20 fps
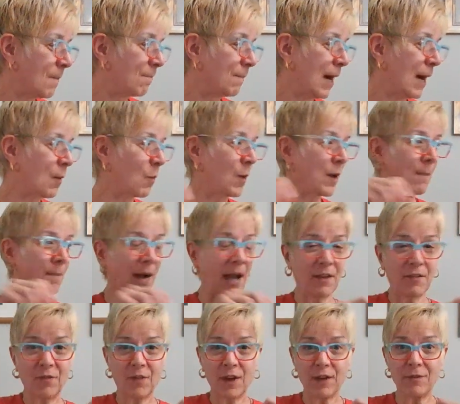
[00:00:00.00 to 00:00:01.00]
One of
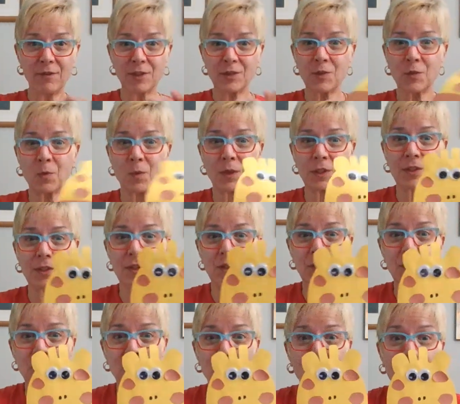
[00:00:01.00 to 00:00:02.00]
my favorites was
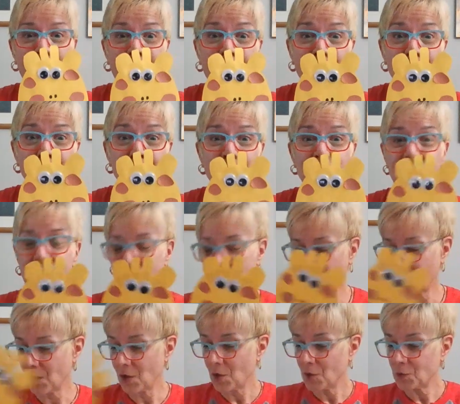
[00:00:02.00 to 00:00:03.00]
the giraffes.
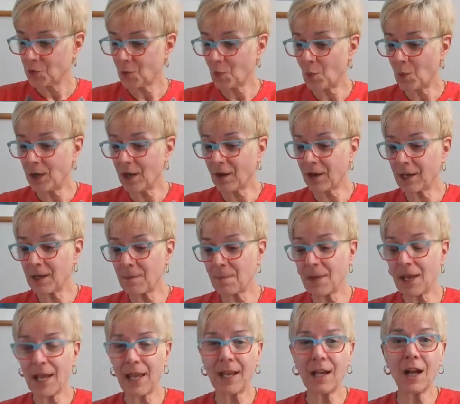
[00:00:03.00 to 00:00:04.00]
So we're going to
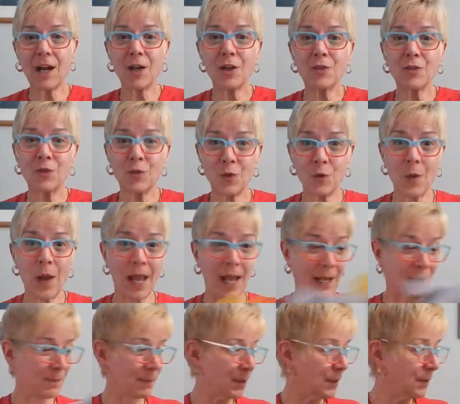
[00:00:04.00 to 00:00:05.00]
make a zoo
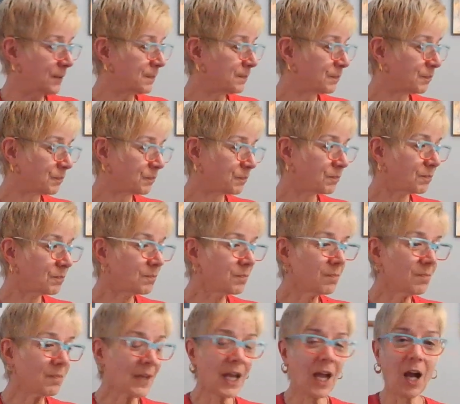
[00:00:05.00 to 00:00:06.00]
animal.
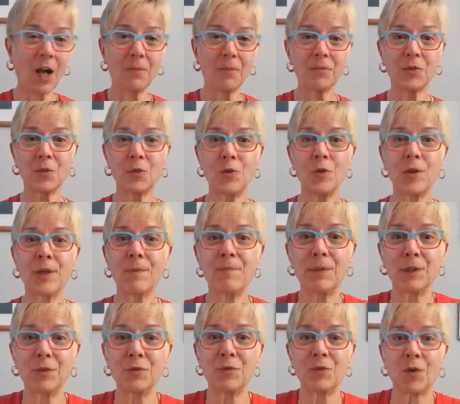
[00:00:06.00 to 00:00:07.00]
So you can
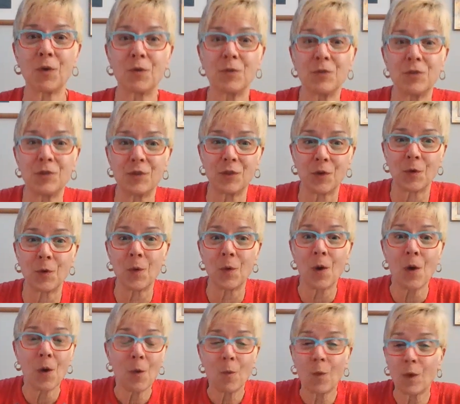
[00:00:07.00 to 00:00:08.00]
build your own zoo.
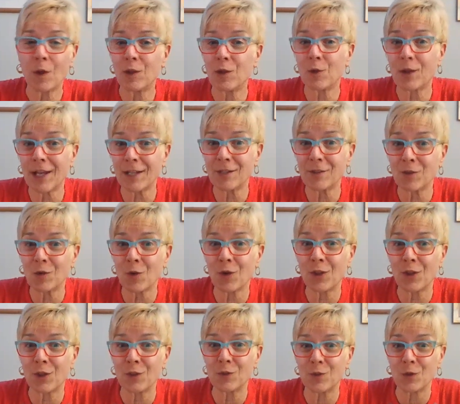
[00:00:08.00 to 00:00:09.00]
Whether you get to go
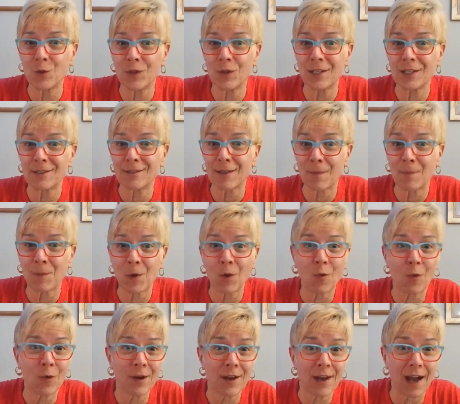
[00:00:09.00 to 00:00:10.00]
to the zoo this summer
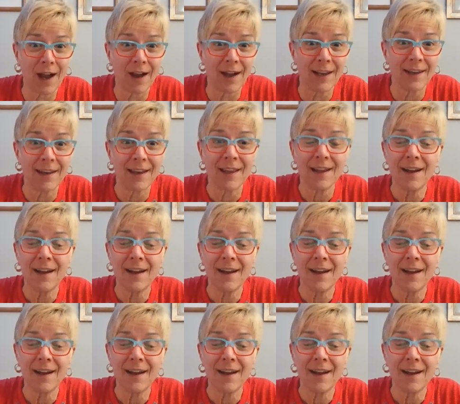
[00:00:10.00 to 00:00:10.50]
or not,